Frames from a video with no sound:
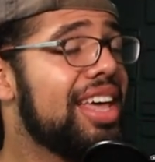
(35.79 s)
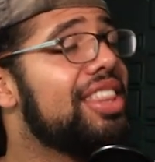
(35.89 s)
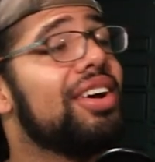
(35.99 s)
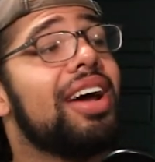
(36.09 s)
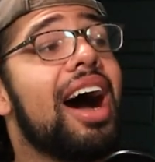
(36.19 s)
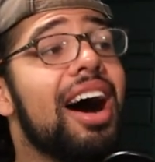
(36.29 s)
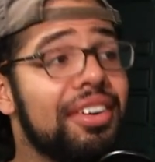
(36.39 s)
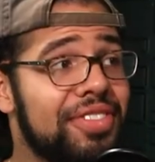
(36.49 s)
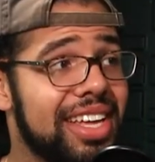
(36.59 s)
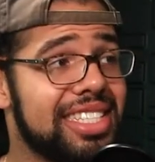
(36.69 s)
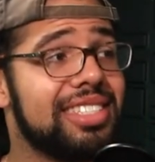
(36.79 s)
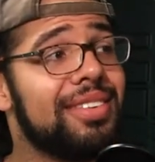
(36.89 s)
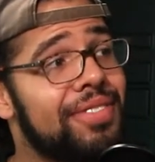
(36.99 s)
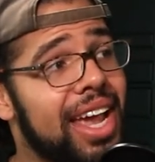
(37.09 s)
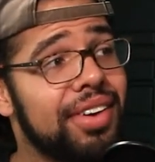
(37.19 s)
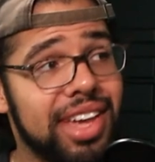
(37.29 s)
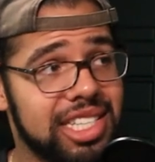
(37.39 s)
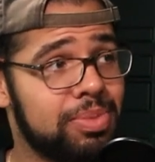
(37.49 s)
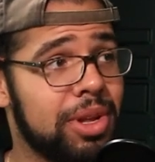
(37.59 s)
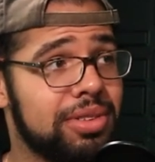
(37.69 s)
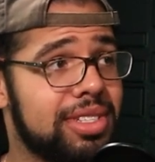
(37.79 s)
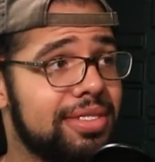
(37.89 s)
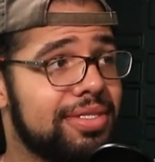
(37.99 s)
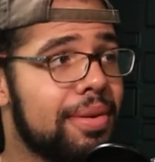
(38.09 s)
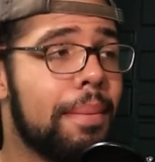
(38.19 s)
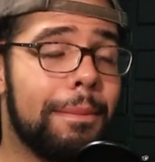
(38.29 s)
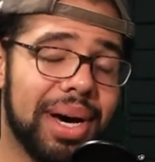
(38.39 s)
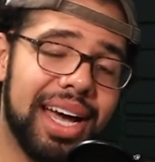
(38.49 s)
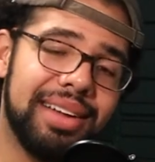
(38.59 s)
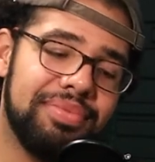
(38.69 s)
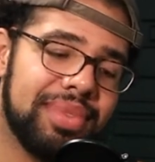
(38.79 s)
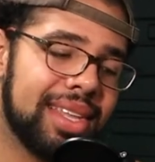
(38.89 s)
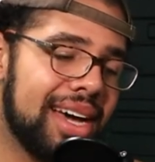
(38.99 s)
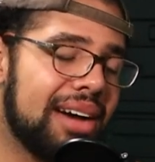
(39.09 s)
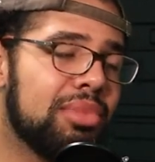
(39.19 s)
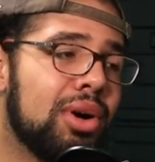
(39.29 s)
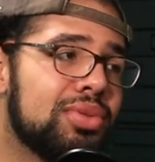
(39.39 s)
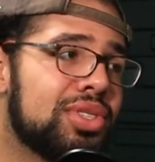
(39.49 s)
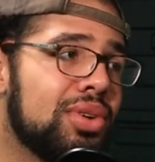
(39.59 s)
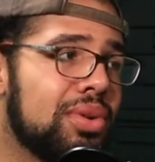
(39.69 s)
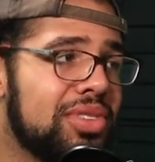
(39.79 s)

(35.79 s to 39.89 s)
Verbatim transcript: Their offense is very explosive, but I'm old school.